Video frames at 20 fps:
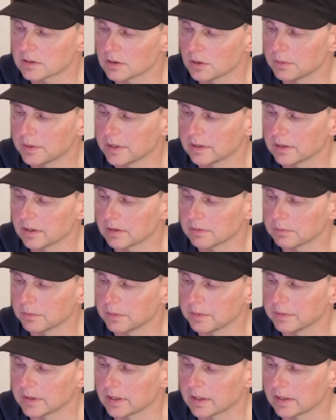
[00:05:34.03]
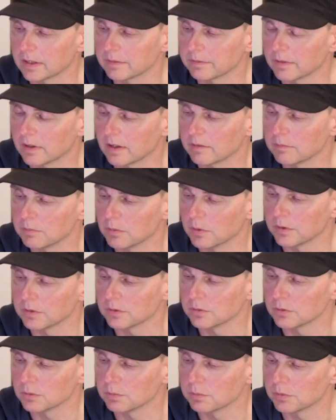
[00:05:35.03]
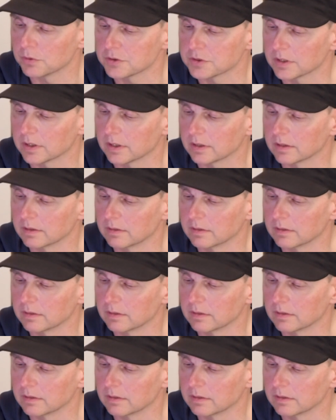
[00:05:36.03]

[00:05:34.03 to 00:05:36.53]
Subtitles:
so we end up with 95.2%.